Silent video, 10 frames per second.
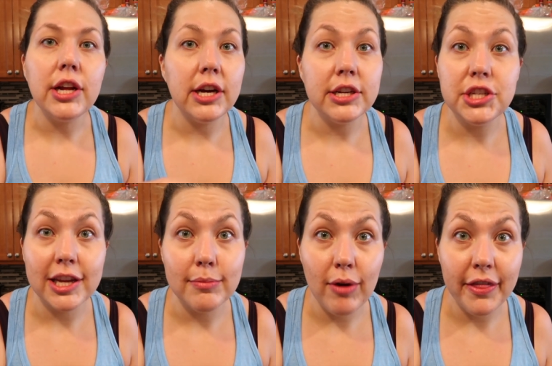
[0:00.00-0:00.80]
uh,
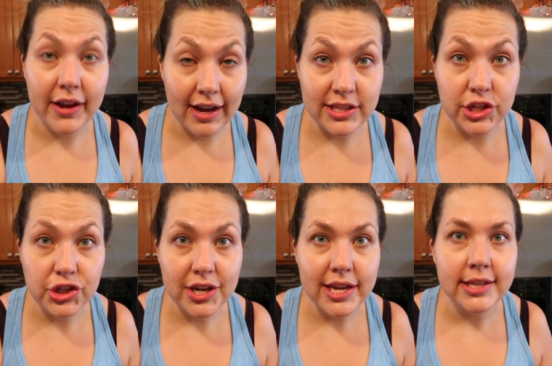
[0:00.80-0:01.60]
chicken broth
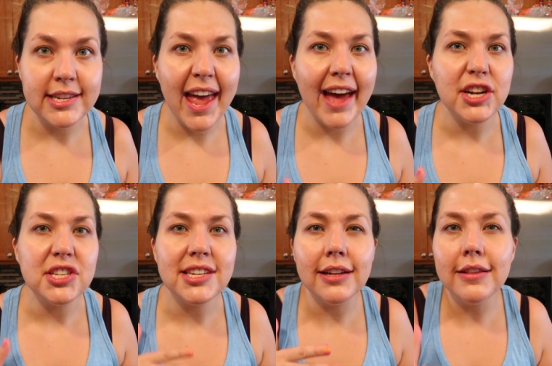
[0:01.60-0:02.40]
concentrate to add
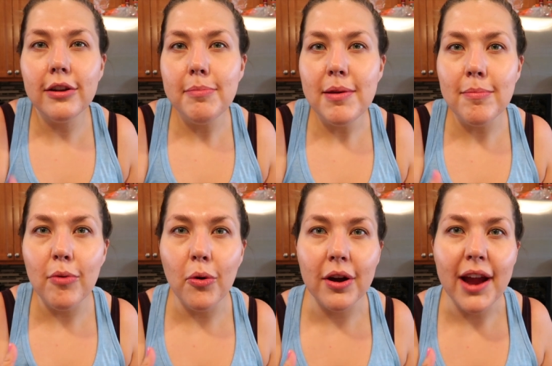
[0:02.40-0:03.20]
just a little bit
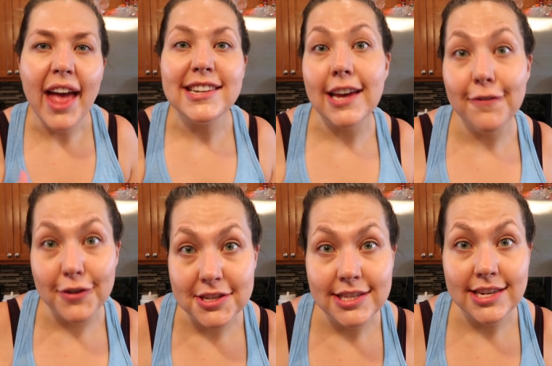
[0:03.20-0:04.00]
more
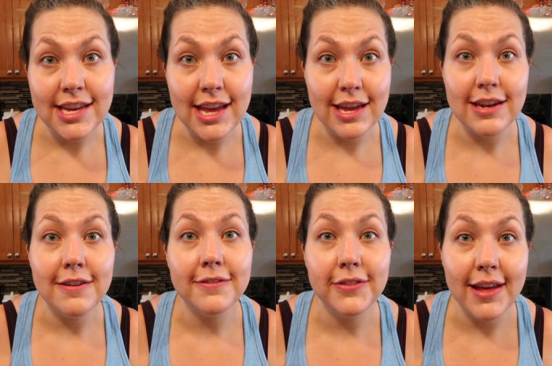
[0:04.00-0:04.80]
diversity in
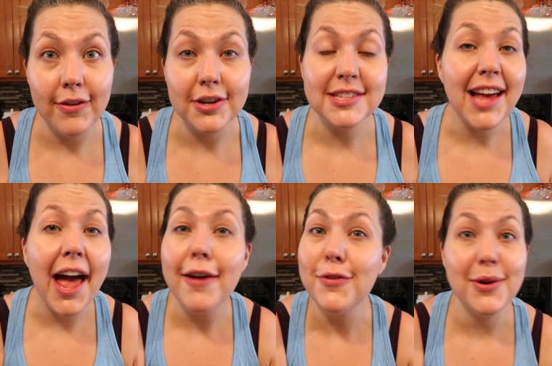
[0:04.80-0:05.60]
flavors.
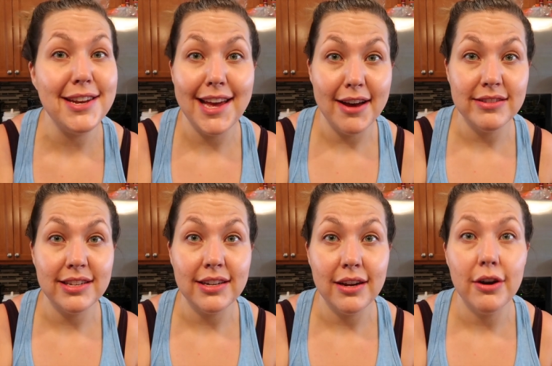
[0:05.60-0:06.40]
I have no idea how it's
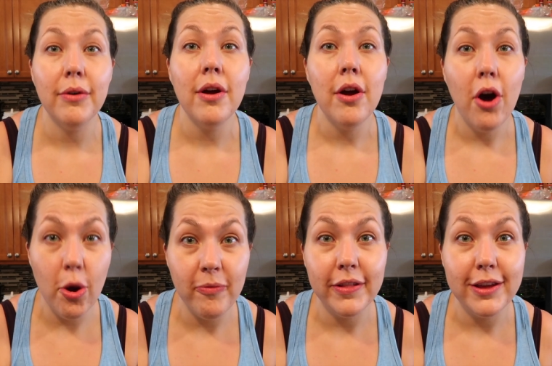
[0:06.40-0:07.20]
gonna go.
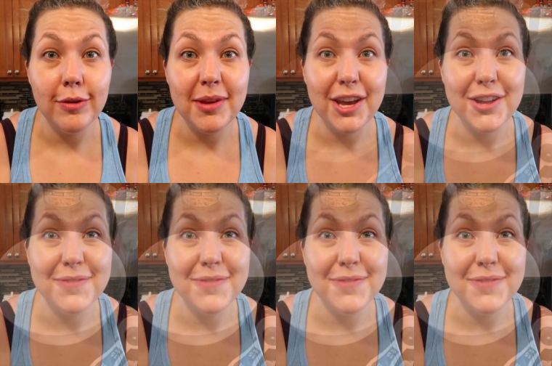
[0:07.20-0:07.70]
Hopefully it'll be